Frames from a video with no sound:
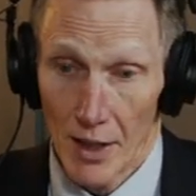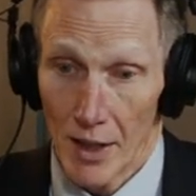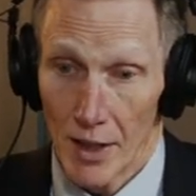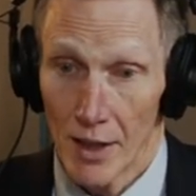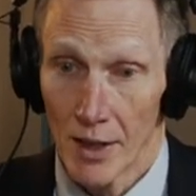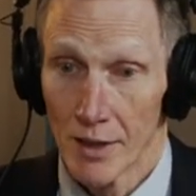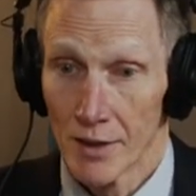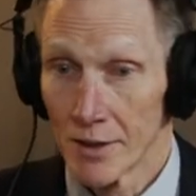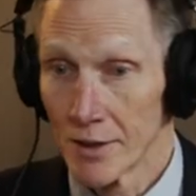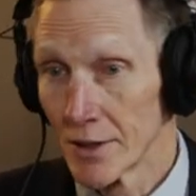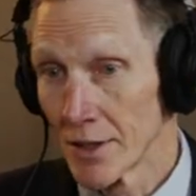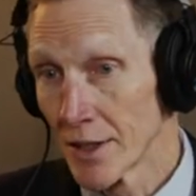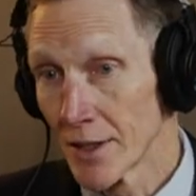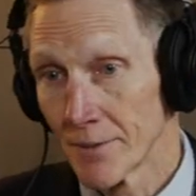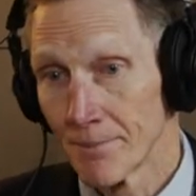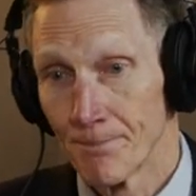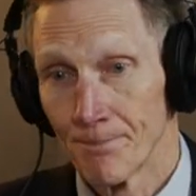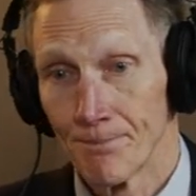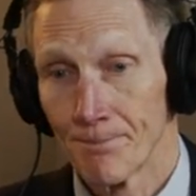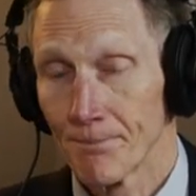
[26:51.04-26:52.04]
And
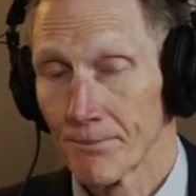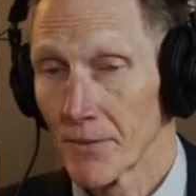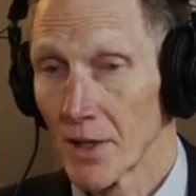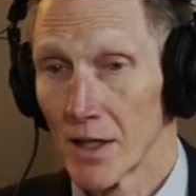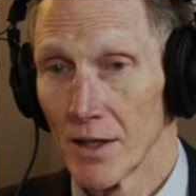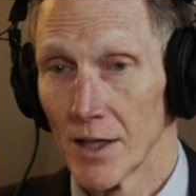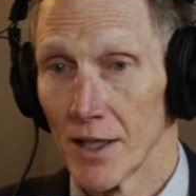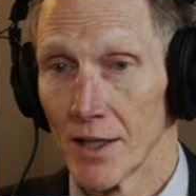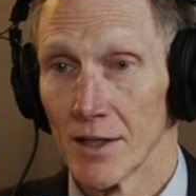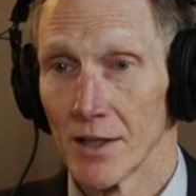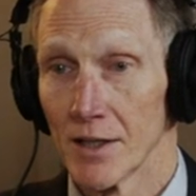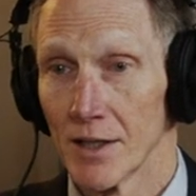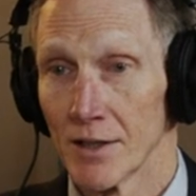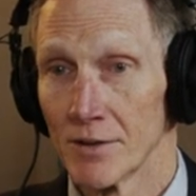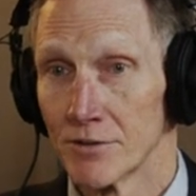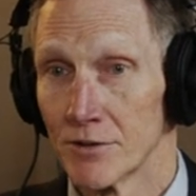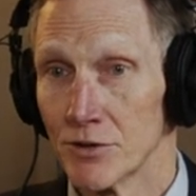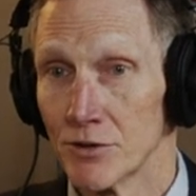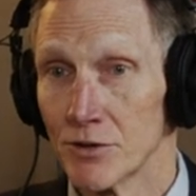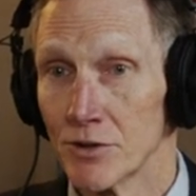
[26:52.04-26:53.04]
um, I,
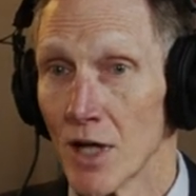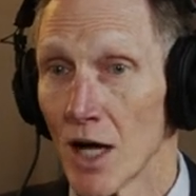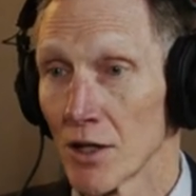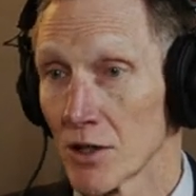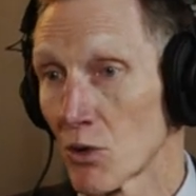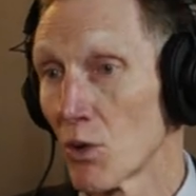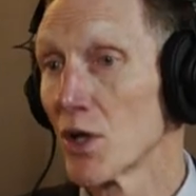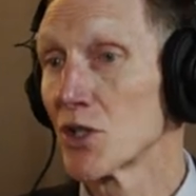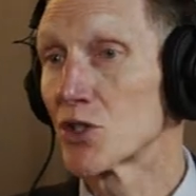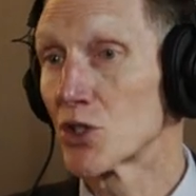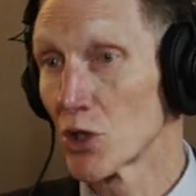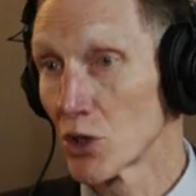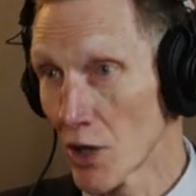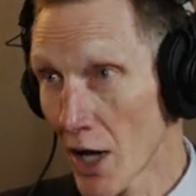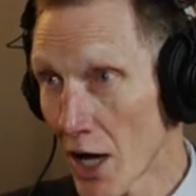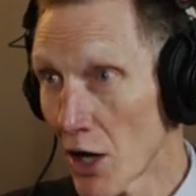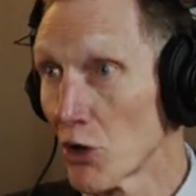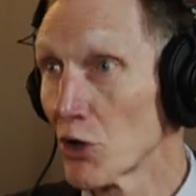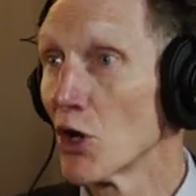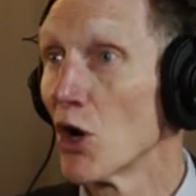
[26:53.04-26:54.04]
I'm not quite sure
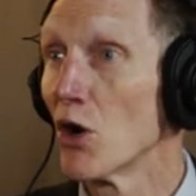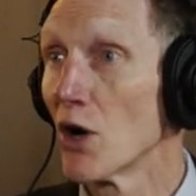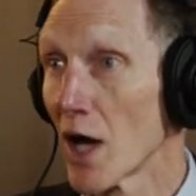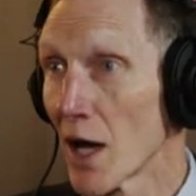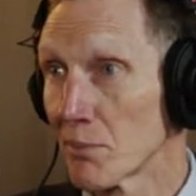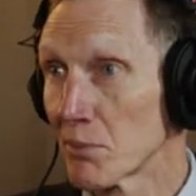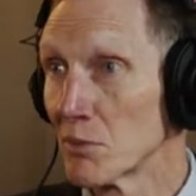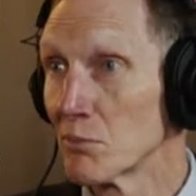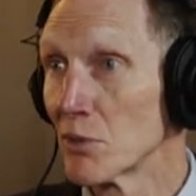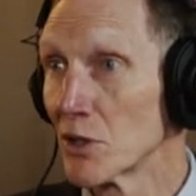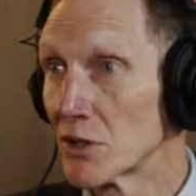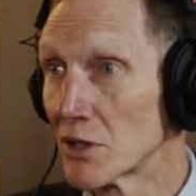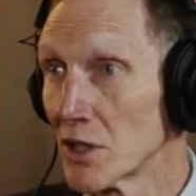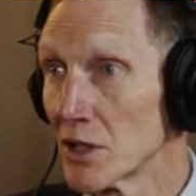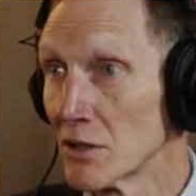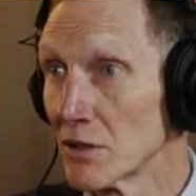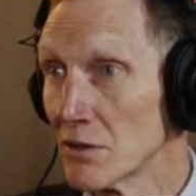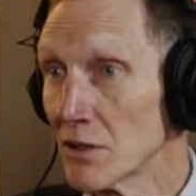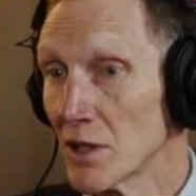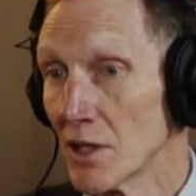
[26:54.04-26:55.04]
how it all happened, but
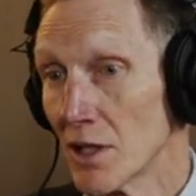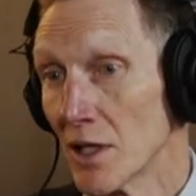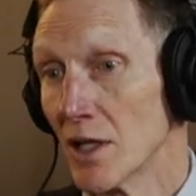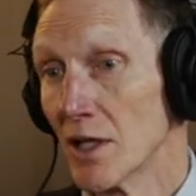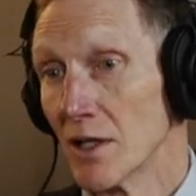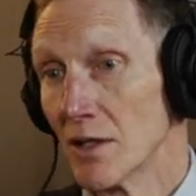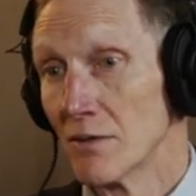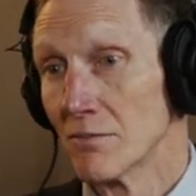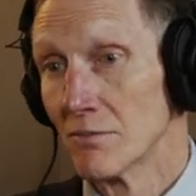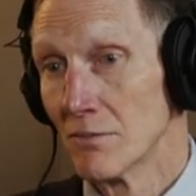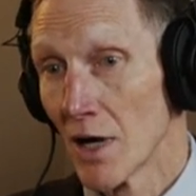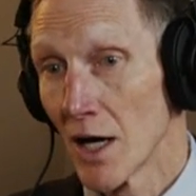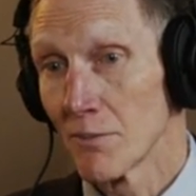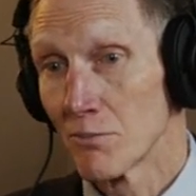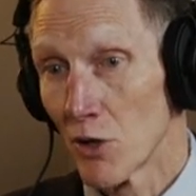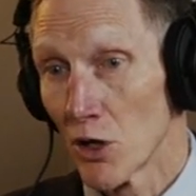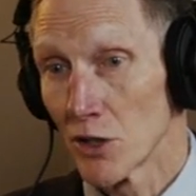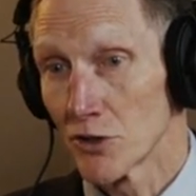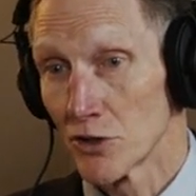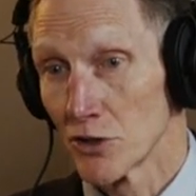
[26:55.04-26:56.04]
then my
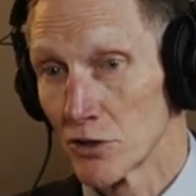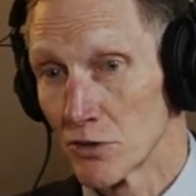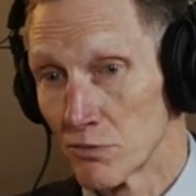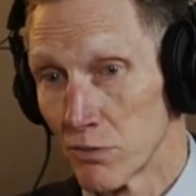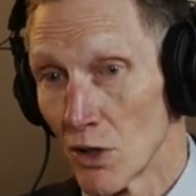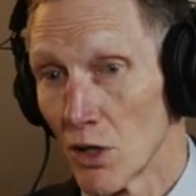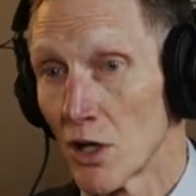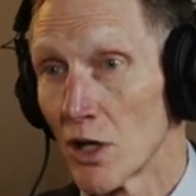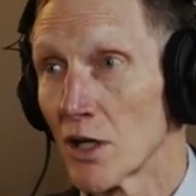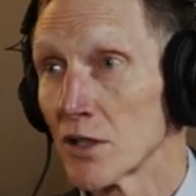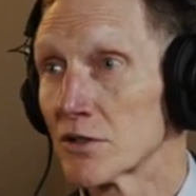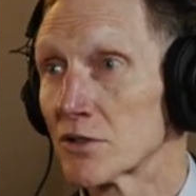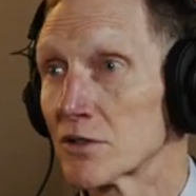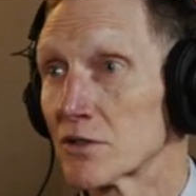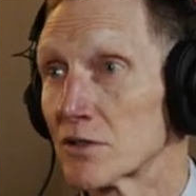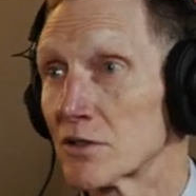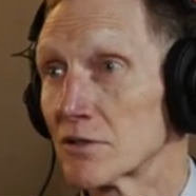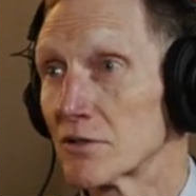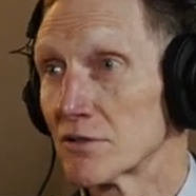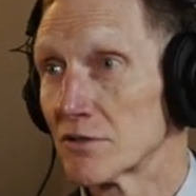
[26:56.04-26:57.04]
boss's
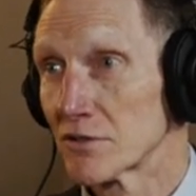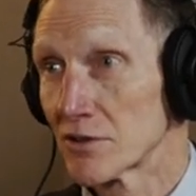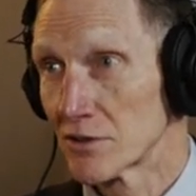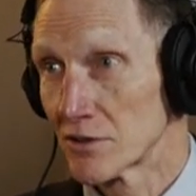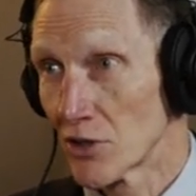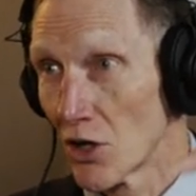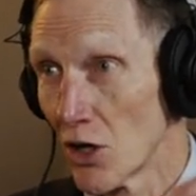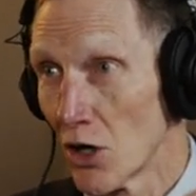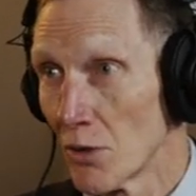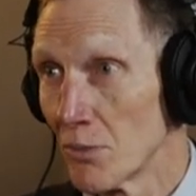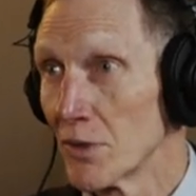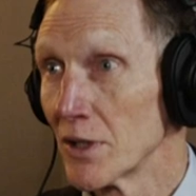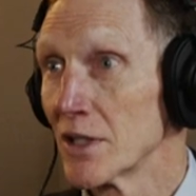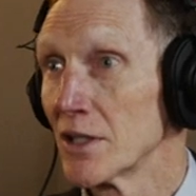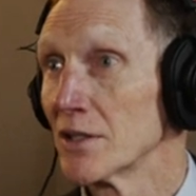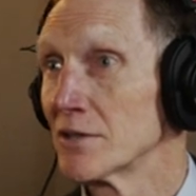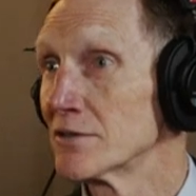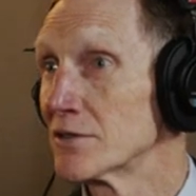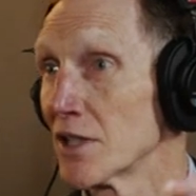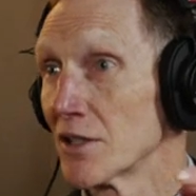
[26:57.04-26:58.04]
boss called
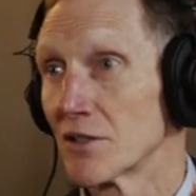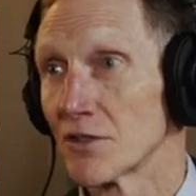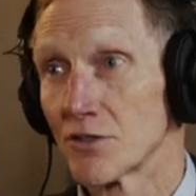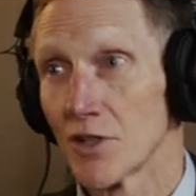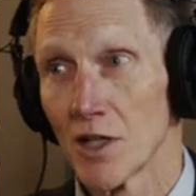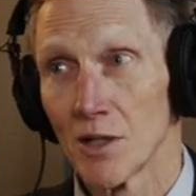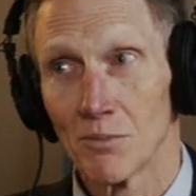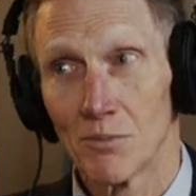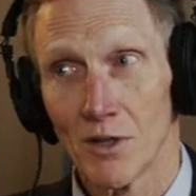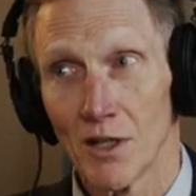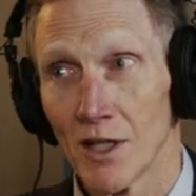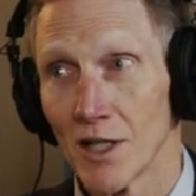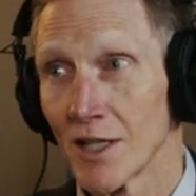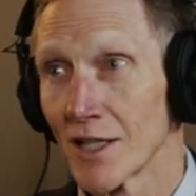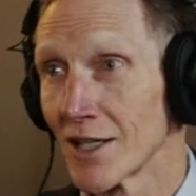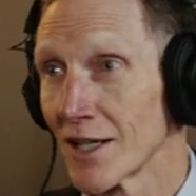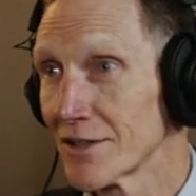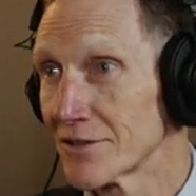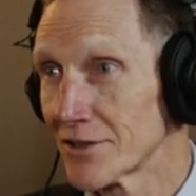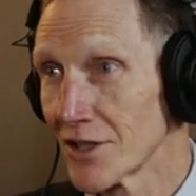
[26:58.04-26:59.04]
me and said the same thing,
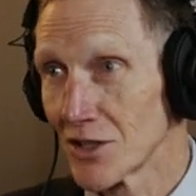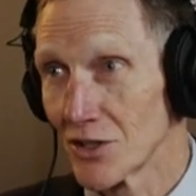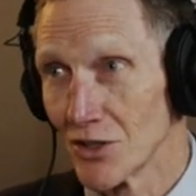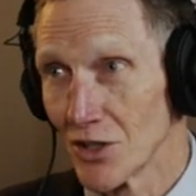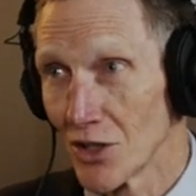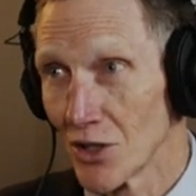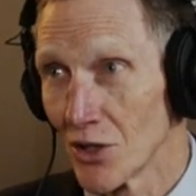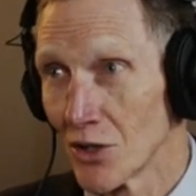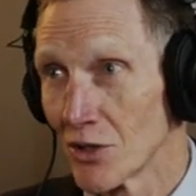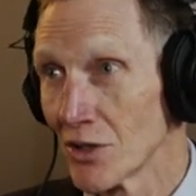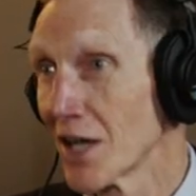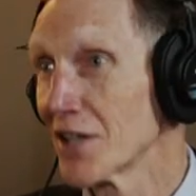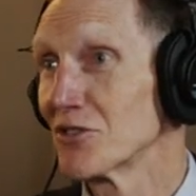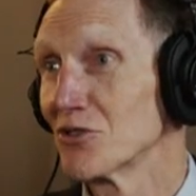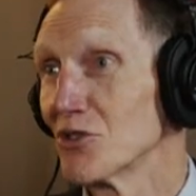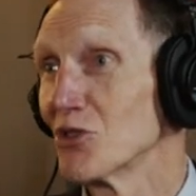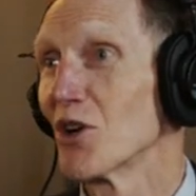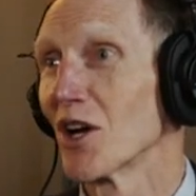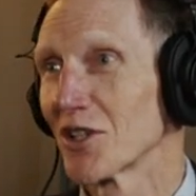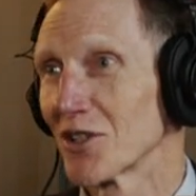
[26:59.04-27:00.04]
and I said no. And I
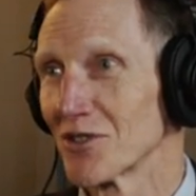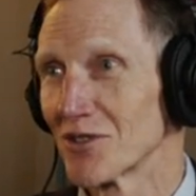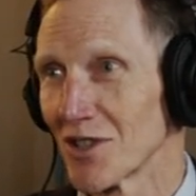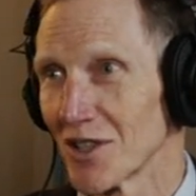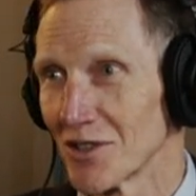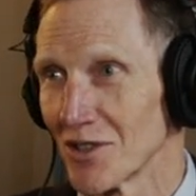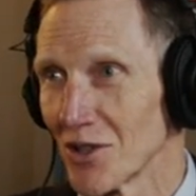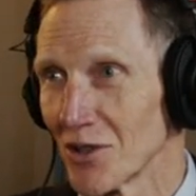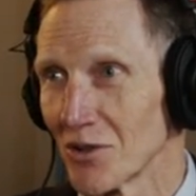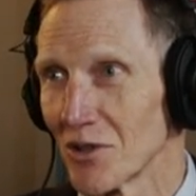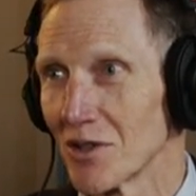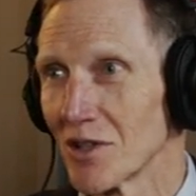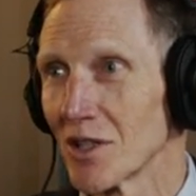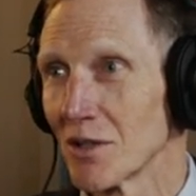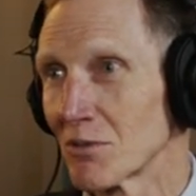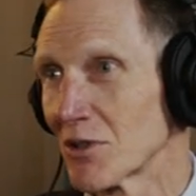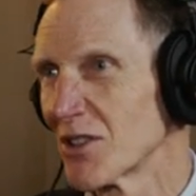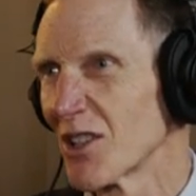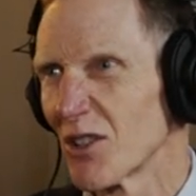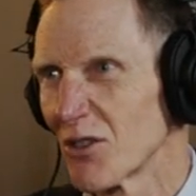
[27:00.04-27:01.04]
knew I could say no to
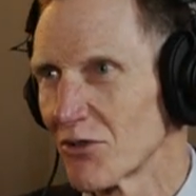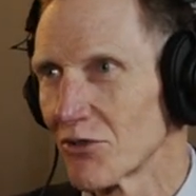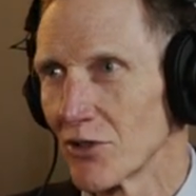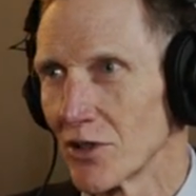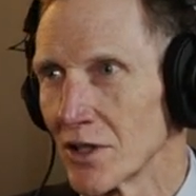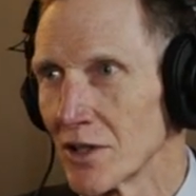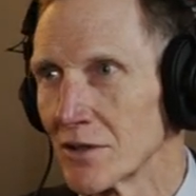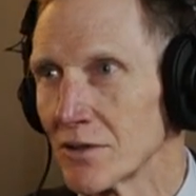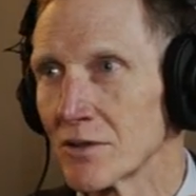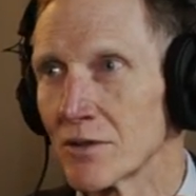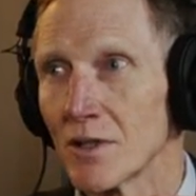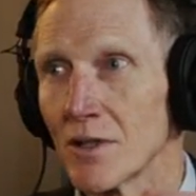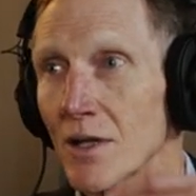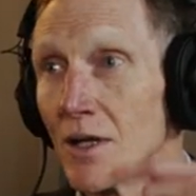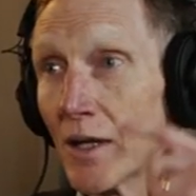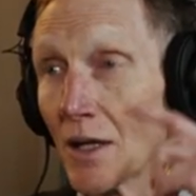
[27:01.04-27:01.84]
them because they were friends.